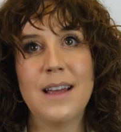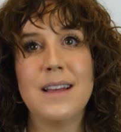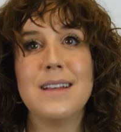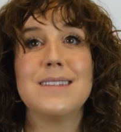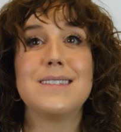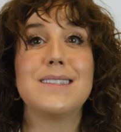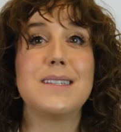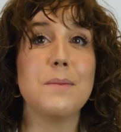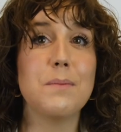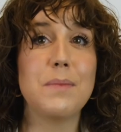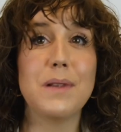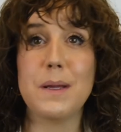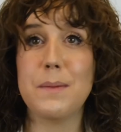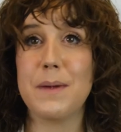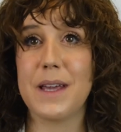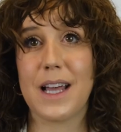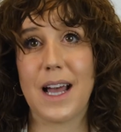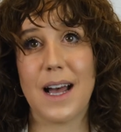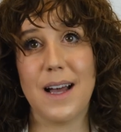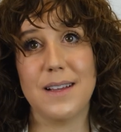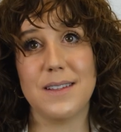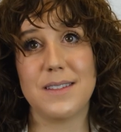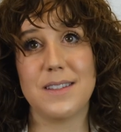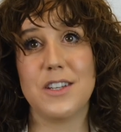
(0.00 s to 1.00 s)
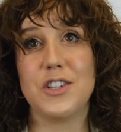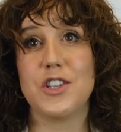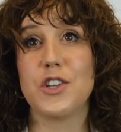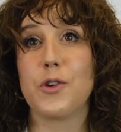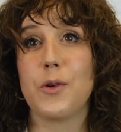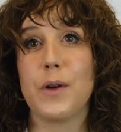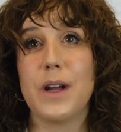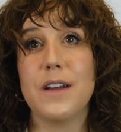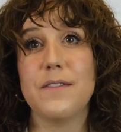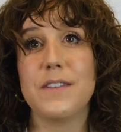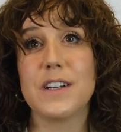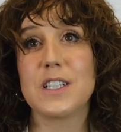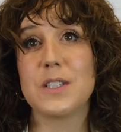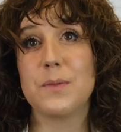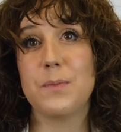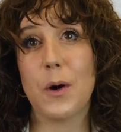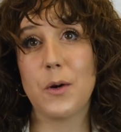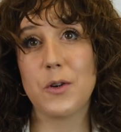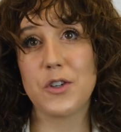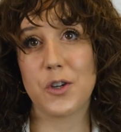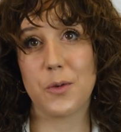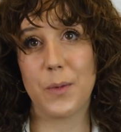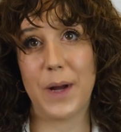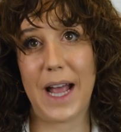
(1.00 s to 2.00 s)
simply because the degree of
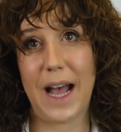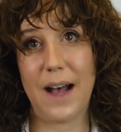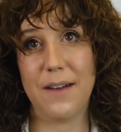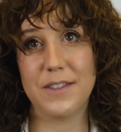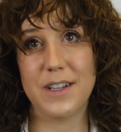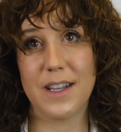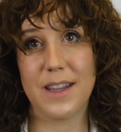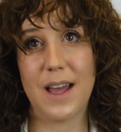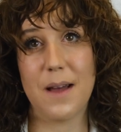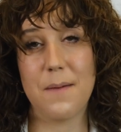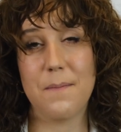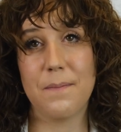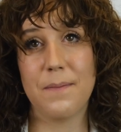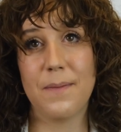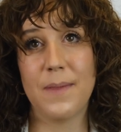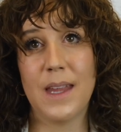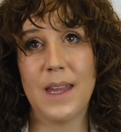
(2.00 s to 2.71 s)
exposure we have to them.